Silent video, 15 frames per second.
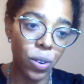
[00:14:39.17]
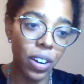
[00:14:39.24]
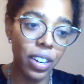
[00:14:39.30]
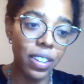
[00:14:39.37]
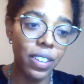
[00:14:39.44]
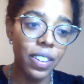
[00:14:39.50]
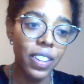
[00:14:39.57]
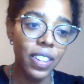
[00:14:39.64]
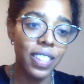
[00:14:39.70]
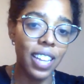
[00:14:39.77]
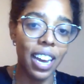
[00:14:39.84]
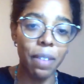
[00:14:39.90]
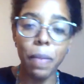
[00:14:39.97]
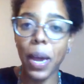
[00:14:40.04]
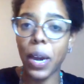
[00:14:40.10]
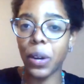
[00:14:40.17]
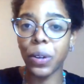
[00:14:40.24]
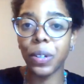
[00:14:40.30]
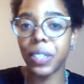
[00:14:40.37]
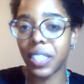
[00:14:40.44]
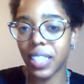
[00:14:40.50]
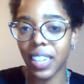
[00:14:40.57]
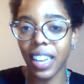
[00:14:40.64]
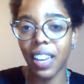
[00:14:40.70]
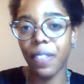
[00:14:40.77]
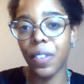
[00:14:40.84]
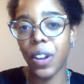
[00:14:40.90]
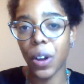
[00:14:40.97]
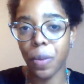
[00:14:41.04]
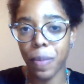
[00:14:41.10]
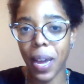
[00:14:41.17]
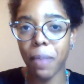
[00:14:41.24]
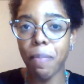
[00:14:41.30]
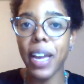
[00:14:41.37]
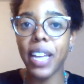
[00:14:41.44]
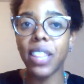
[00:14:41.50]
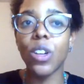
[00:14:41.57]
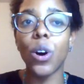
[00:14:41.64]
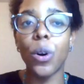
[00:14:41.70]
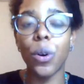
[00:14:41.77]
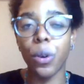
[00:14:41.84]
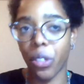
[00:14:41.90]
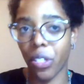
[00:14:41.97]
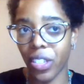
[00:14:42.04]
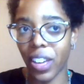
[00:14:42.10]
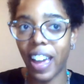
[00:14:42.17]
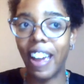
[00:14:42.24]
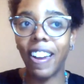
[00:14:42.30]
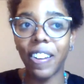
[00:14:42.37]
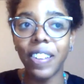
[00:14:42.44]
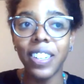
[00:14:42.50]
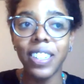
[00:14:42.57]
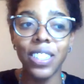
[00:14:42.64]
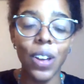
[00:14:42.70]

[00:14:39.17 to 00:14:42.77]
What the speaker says: or that medical sleeve, you know, make the whole thing.